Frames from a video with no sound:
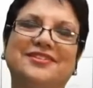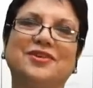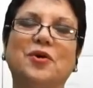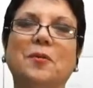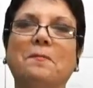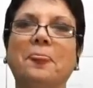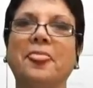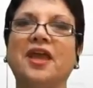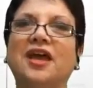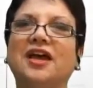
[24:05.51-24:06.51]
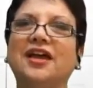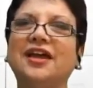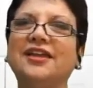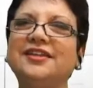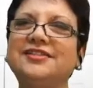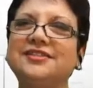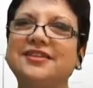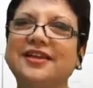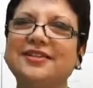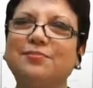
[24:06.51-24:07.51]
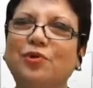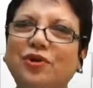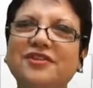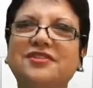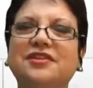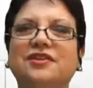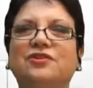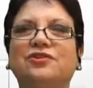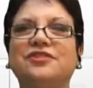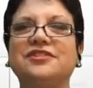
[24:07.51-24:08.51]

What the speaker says: So it is more secure,